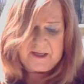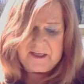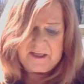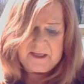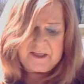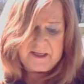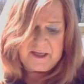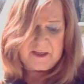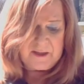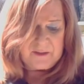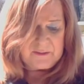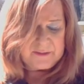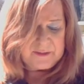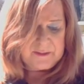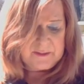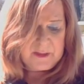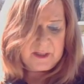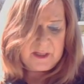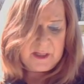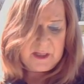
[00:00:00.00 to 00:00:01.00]
he yelled.
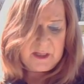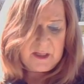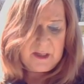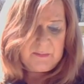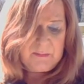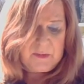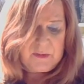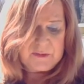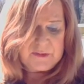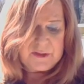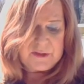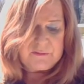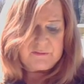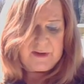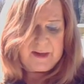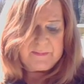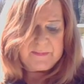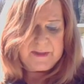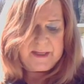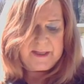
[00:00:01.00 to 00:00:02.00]
Moses
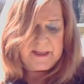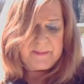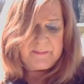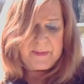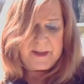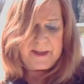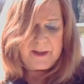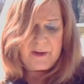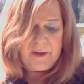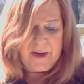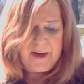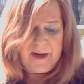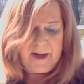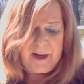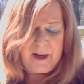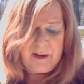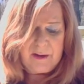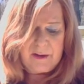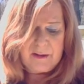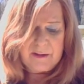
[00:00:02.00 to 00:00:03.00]
grabbed Dana by her
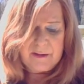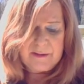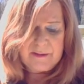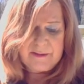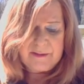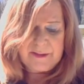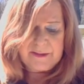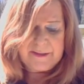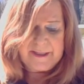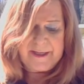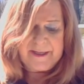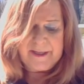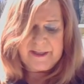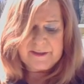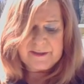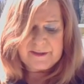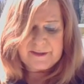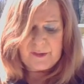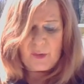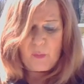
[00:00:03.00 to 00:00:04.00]
hair.
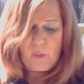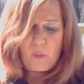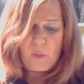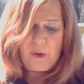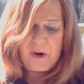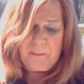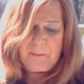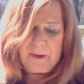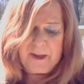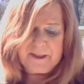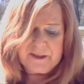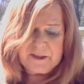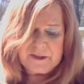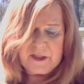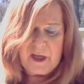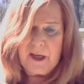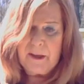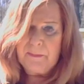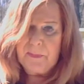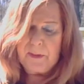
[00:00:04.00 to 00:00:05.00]
Dana's well-placed
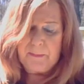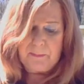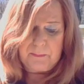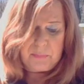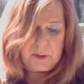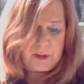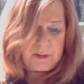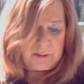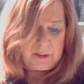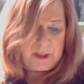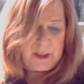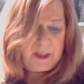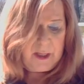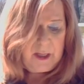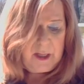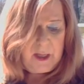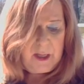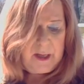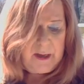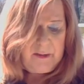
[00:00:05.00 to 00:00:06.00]
stomp broke
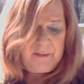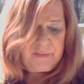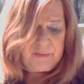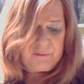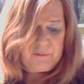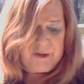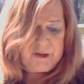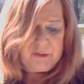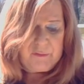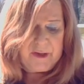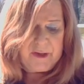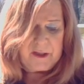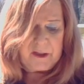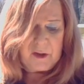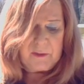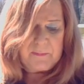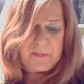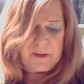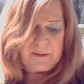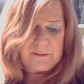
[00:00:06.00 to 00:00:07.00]
3
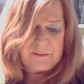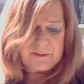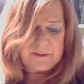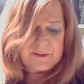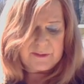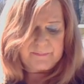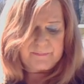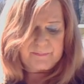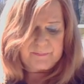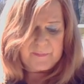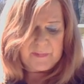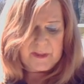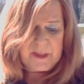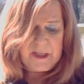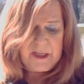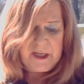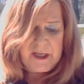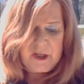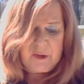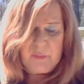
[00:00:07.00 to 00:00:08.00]
critical bones.
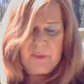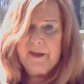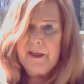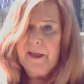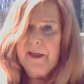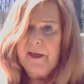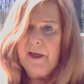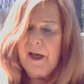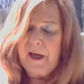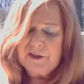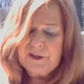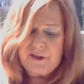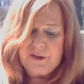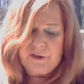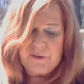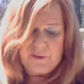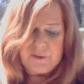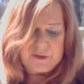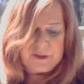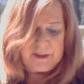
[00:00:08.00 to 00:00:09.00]
He quickly lost the
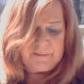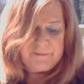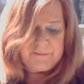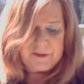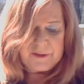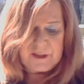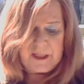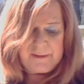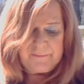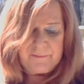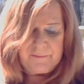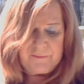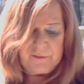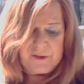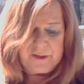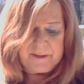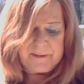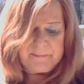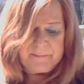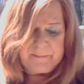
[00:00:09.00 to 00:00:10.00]
use of his left
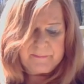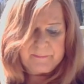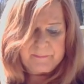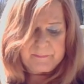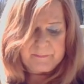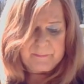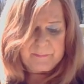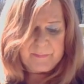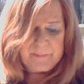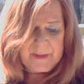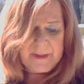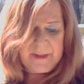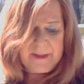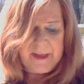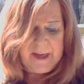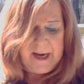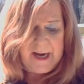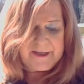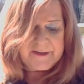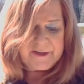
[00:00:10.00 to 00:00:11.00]
foot.
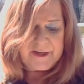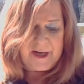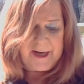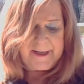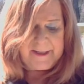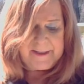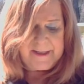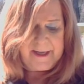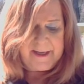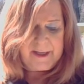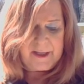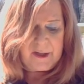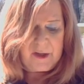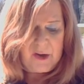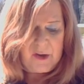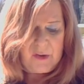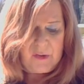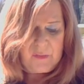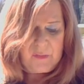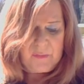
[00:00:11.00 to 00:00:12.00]
As he let Dana
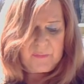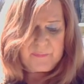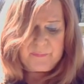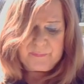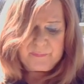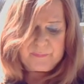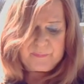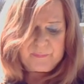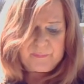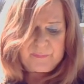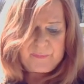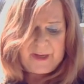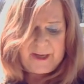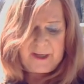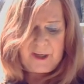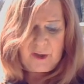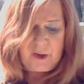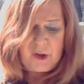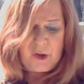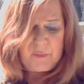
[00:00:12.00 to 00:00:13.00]

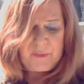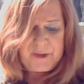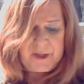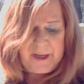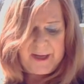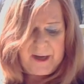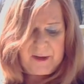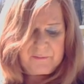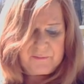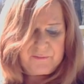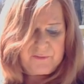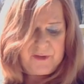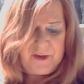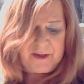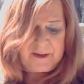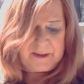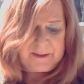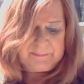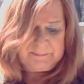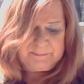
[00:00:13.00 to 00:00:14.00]
hair go with a loud
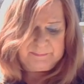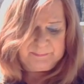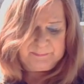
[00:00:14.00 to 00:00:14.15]
fuck.